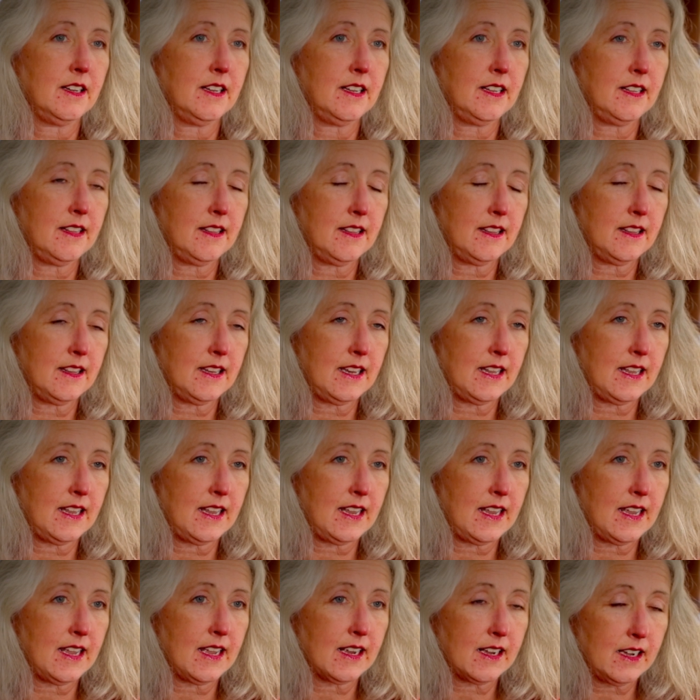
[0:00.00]
in
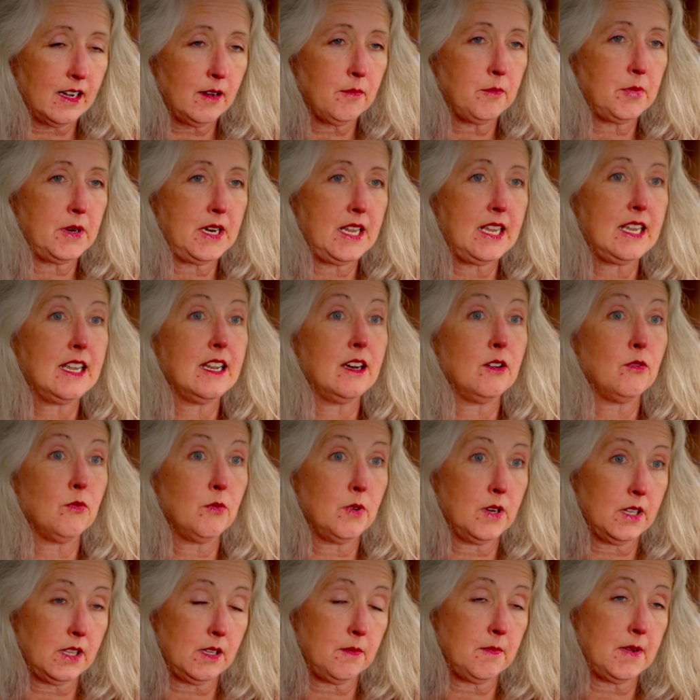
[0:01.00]
a company can
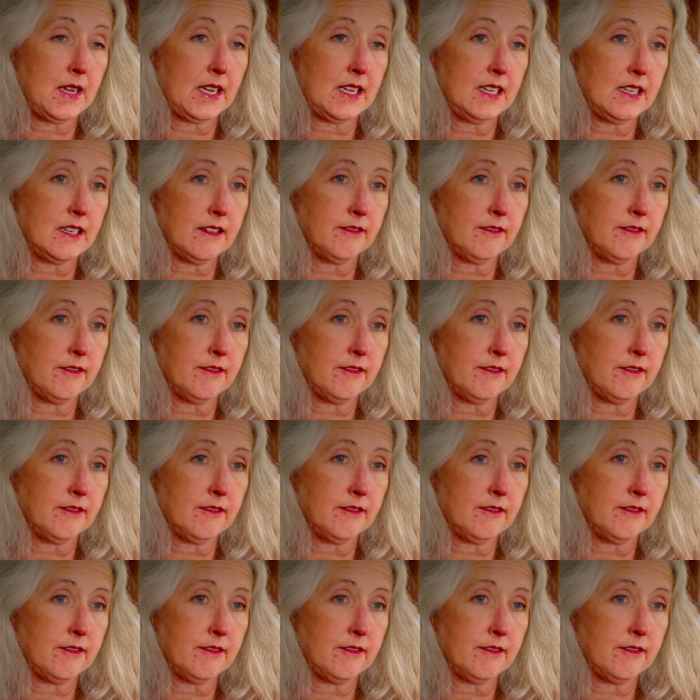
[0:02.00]
really make a